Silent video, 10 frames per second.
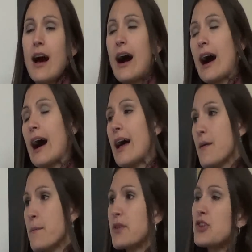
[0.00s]

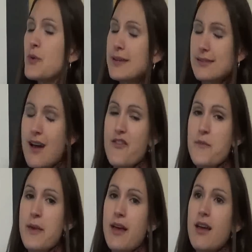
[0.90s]
But the U.S.
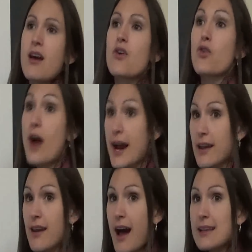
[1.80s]
government
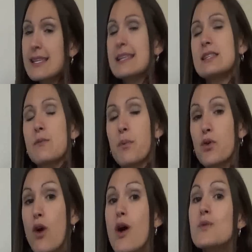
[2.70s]
recognizes the
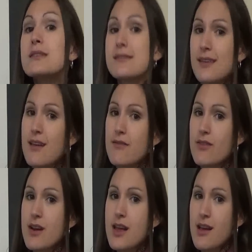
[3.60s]

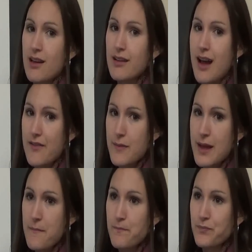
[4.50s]
pro-slavery
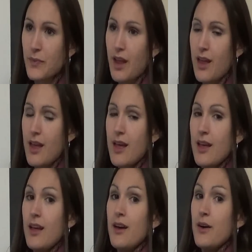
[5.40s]
government.
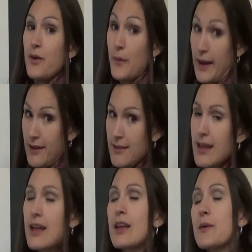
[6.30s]

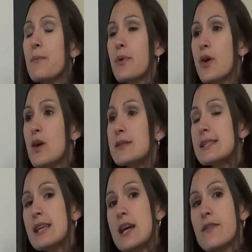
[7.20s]
Well,
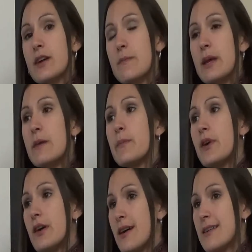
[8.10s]
pro-slavery
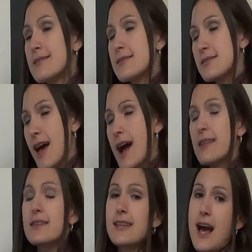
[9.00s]
people
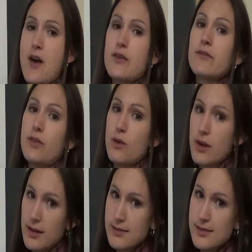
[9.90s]
sack the town of
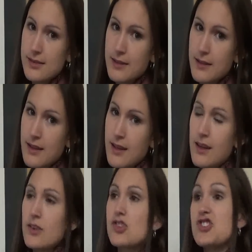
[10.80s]
Lawrence.
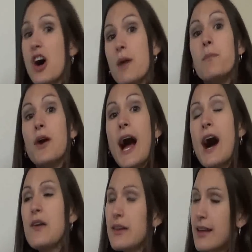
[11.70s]
John
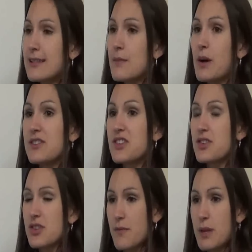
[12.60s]
Brown gets a
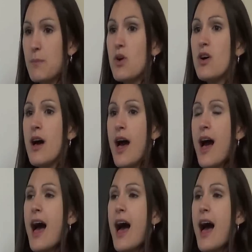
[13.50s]
bunch of people